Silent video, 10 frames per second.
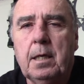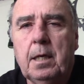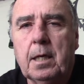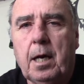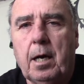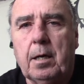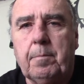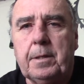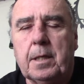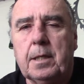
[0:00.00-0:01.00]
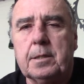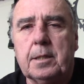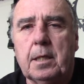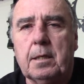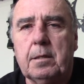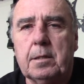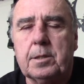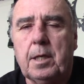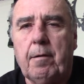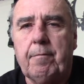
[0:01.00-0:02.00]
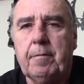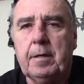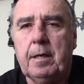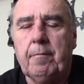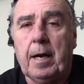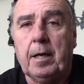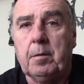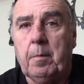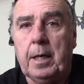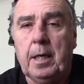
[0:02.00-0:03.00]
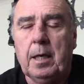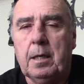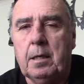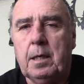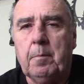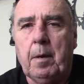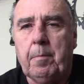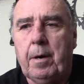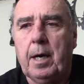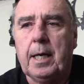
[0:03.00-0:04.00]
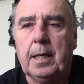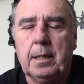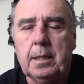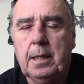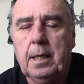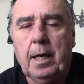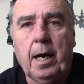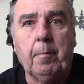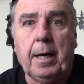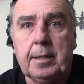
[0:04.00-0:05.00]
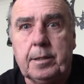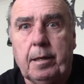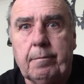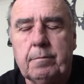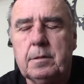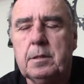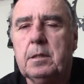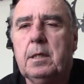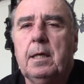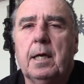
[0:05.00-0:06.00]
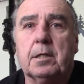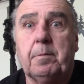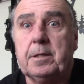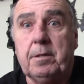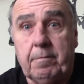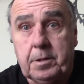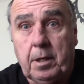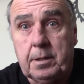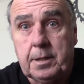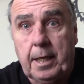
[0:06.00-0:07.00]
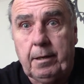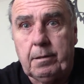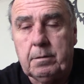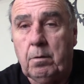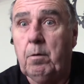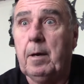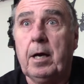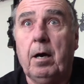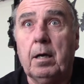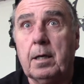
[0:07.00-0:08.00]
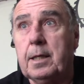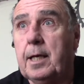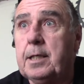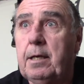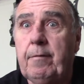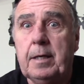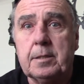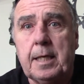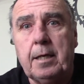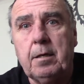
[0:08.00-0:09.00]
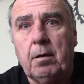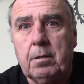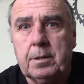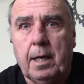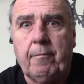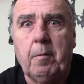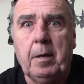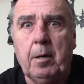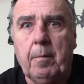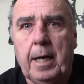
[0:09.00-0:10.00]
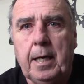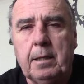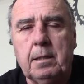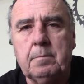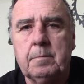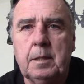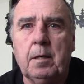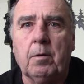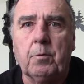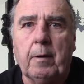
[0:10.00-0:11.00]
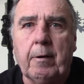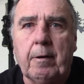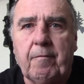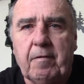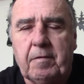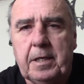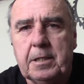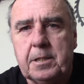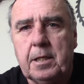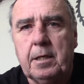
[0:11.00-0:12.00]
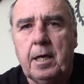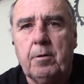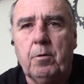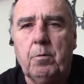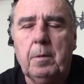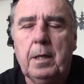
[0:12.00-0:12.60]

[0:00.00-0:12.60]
caught up in the glitz and glitter stuff, and if I got the money in my pocket, I buy stuff, especially if it's on sale. Oh my God, look at that TV, it's $10 off, I better buy it. Although I've got a 50-inch sitting at home.